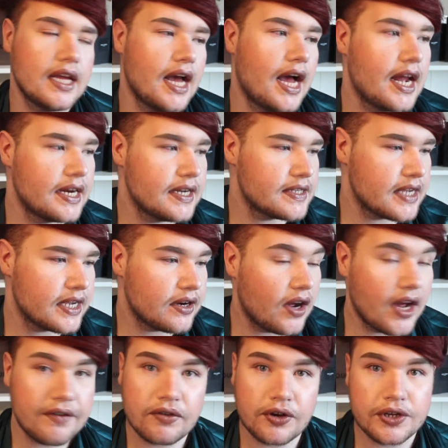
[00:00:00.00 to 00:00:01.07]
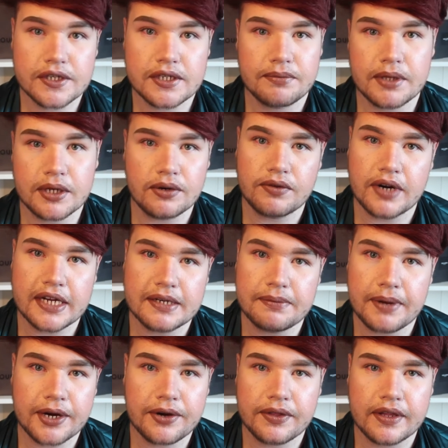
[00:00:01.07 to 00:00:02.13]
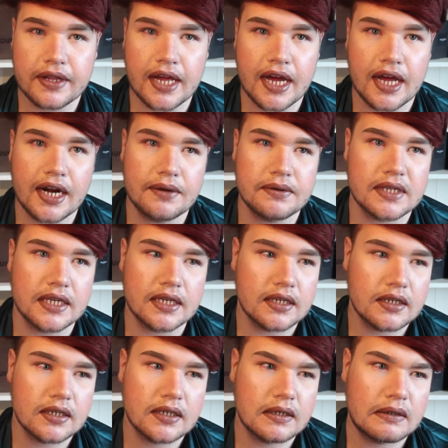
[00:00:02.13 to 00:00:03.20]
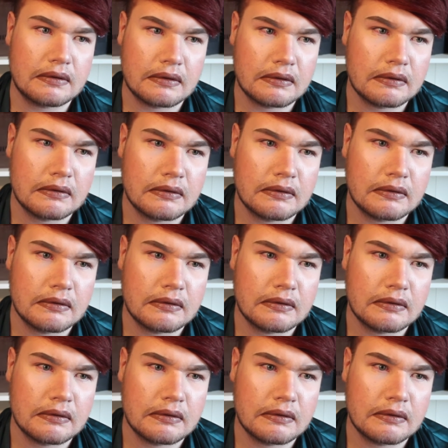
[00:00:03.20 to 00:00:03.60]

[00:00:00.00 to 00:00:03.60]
And he said, oh, I've got you something already bigger than that. And I was like, oh.